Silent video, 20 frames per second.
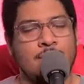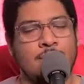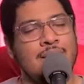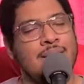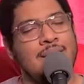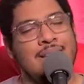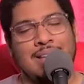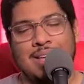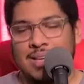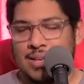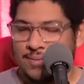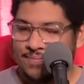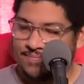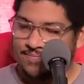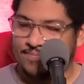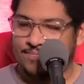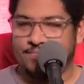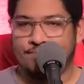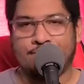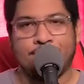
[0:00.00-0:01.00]

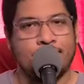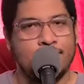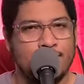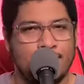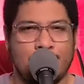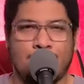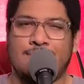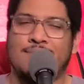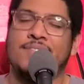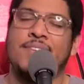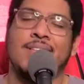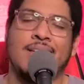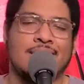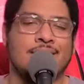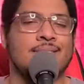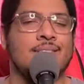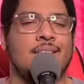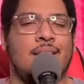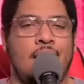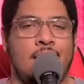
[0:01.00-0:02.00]
I feel like
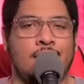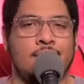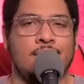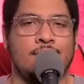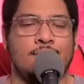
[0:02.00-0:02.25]
it's a lot.